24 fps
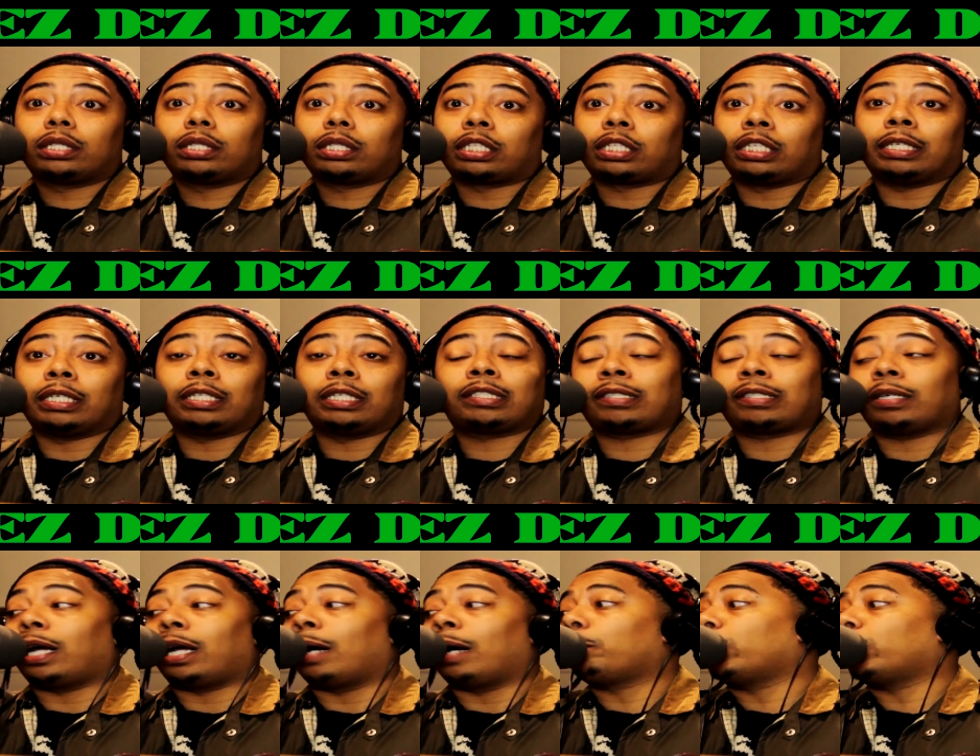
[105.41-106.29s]

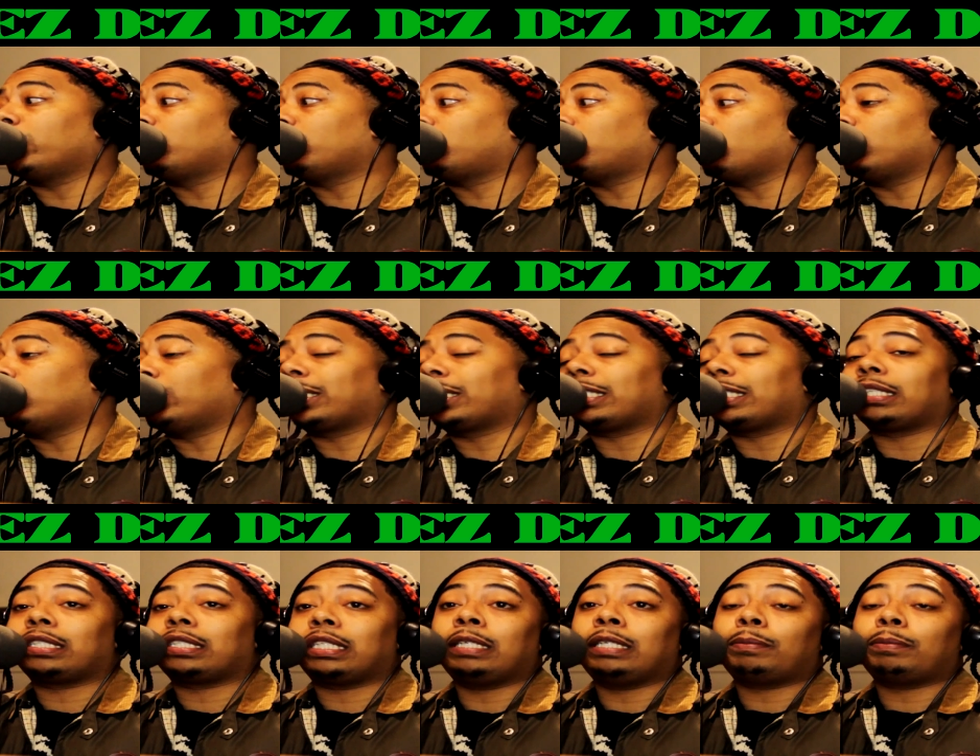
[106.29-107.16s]
Yeah. I'm pretty sure nigga
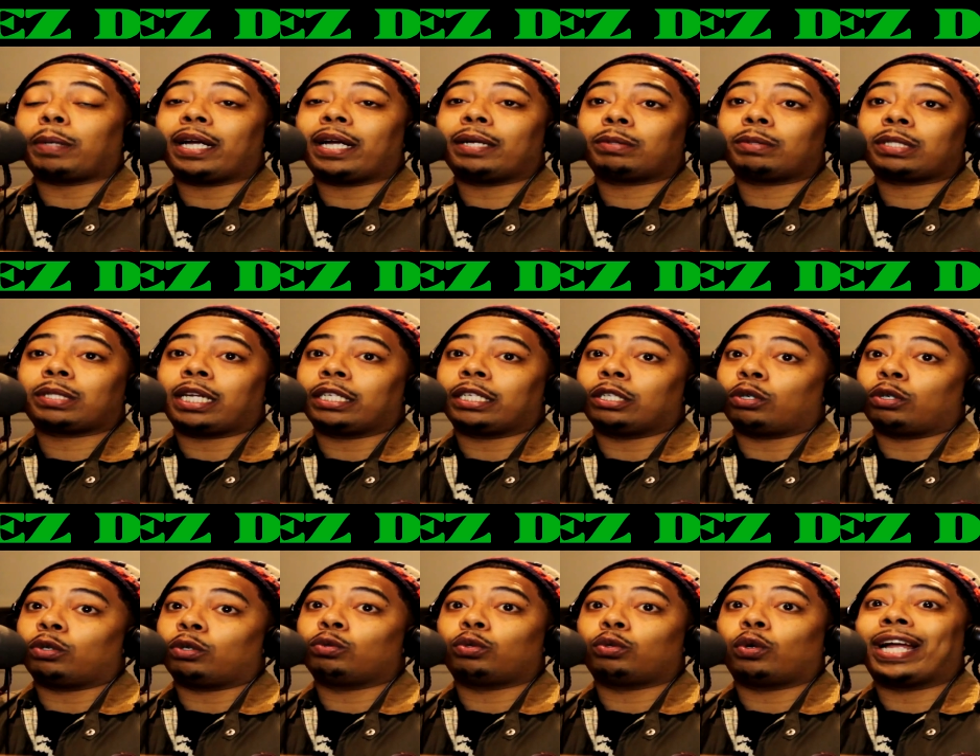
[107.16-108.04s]
that he probably was like yo
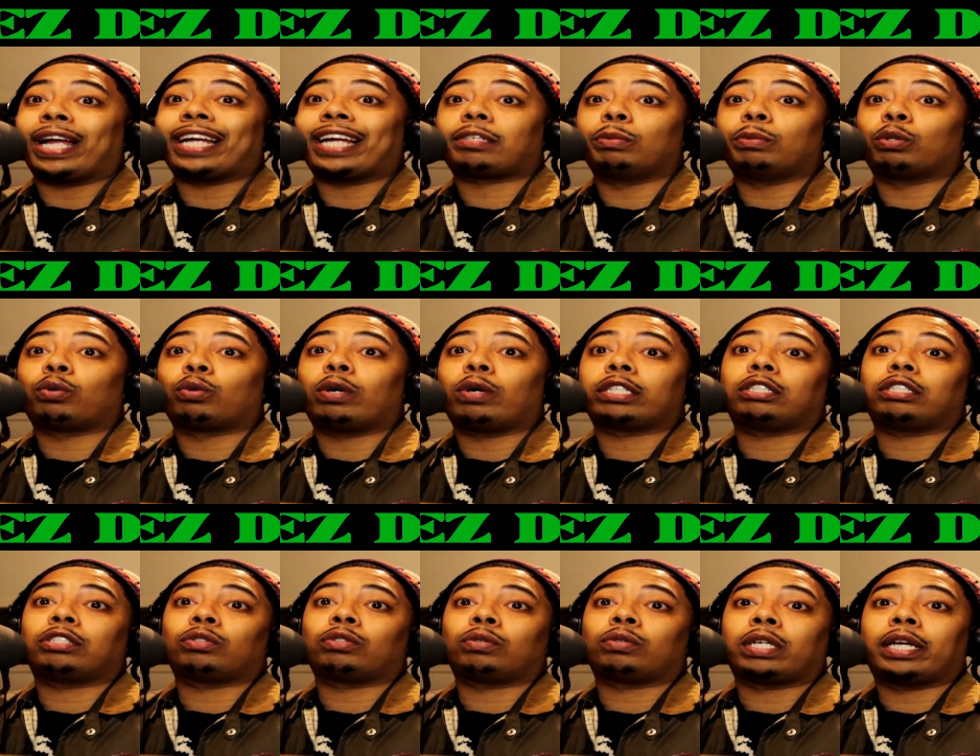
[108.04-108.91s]
don't, don't ask me no
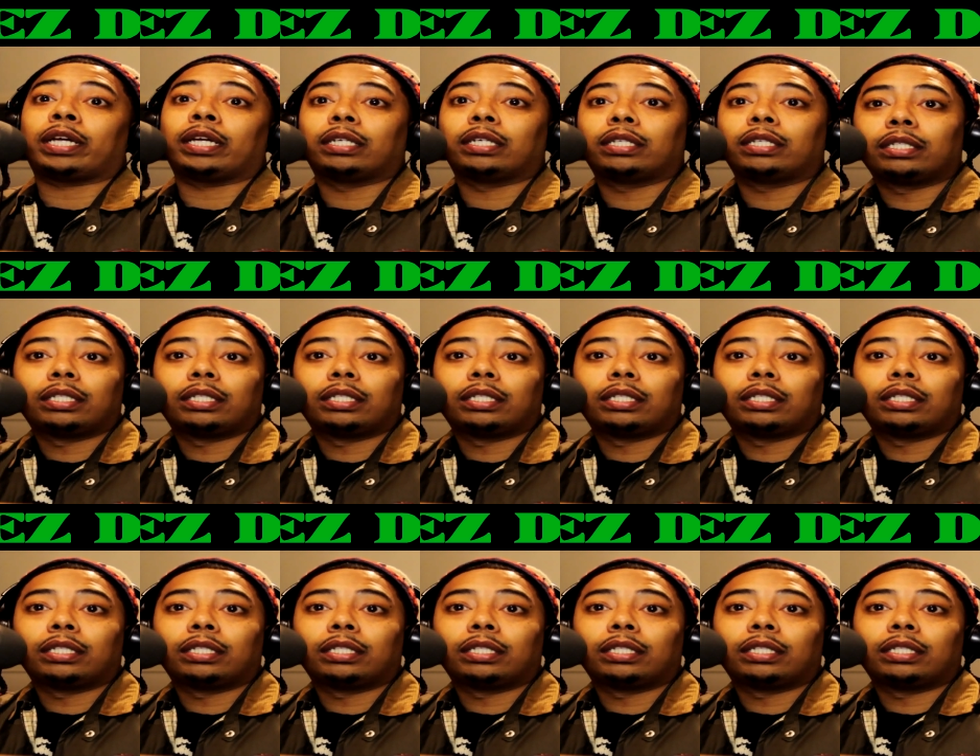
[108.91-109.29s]
questions on that.